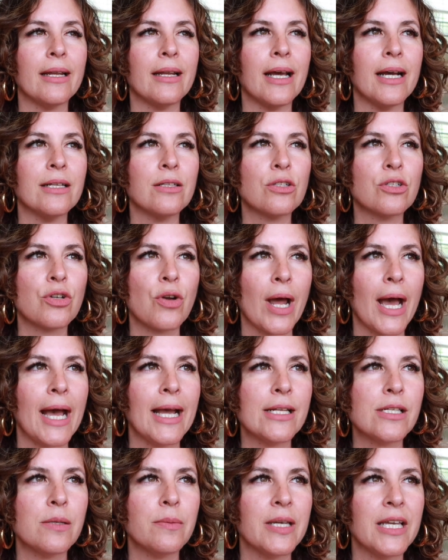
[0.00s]
I
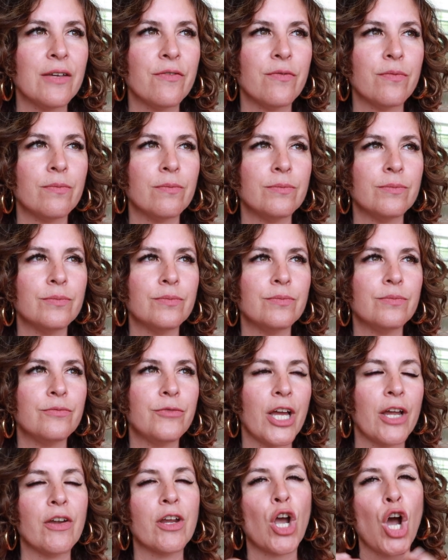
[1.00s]
try to be
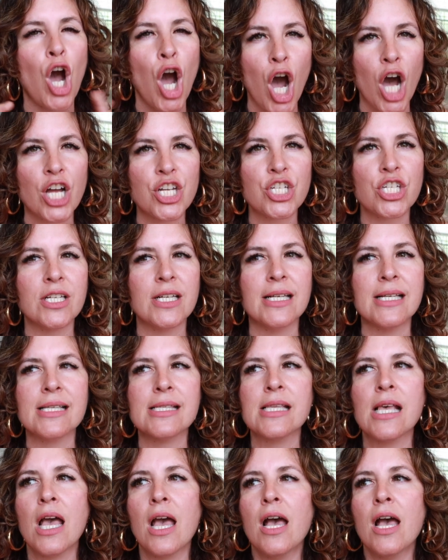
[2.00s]
very cautious,